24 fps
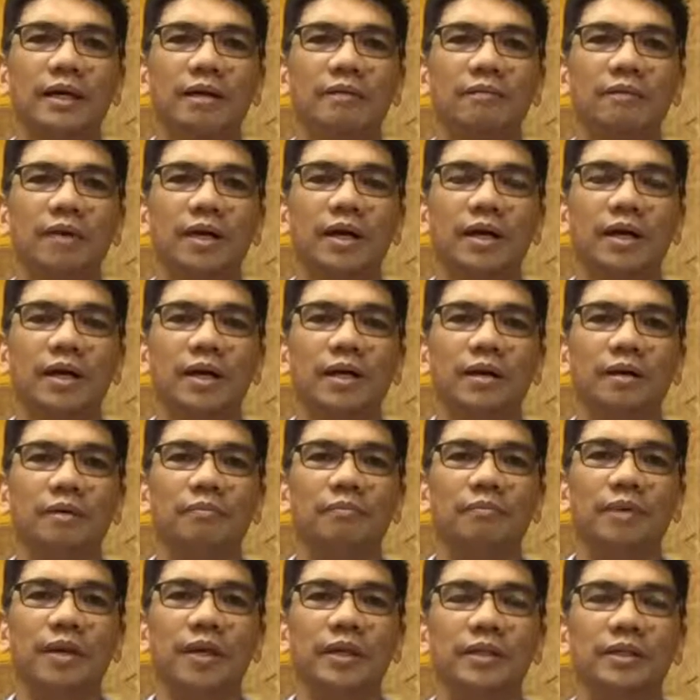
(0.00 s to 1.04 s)

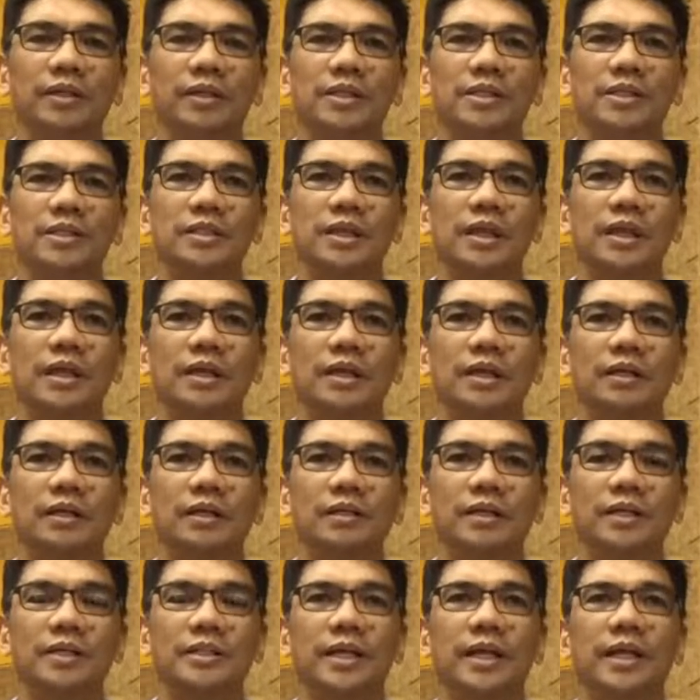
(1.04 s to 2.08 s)
our partners, our
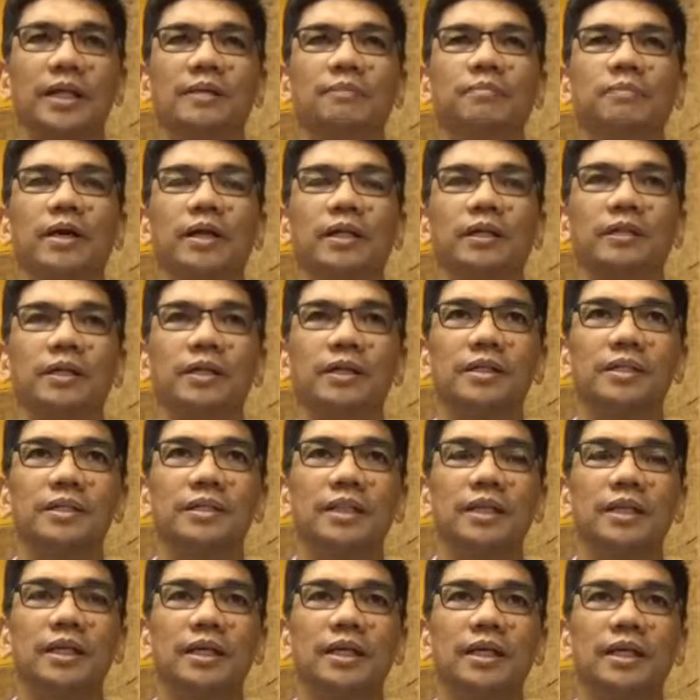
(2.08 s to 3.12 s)
Israeli
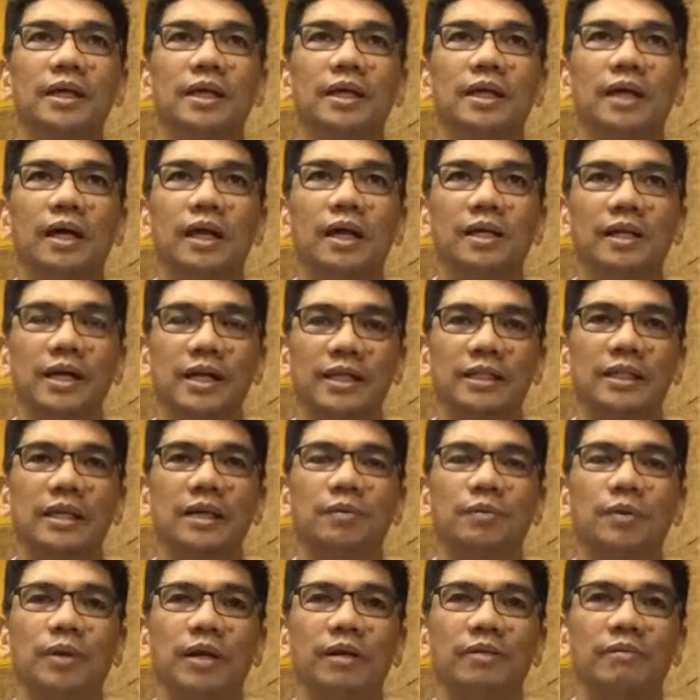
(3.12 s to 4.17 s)
partners. Right
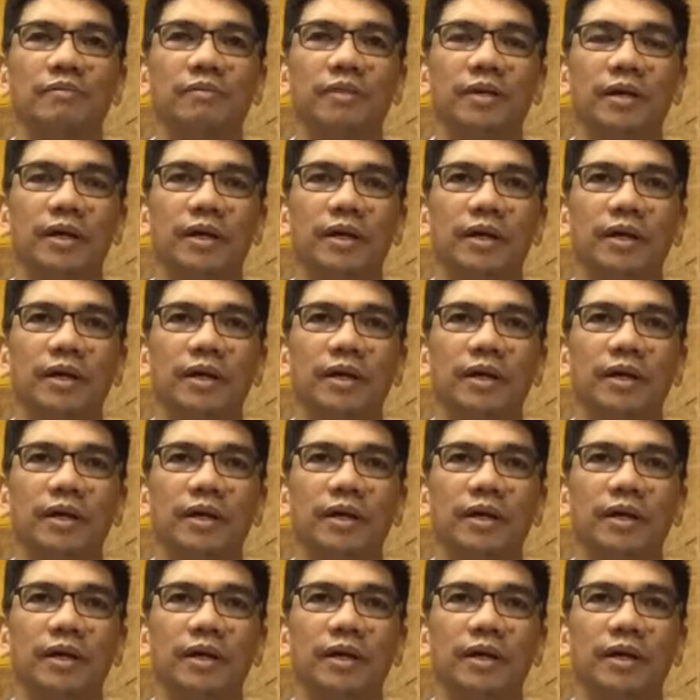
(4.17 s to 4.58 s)
now, we have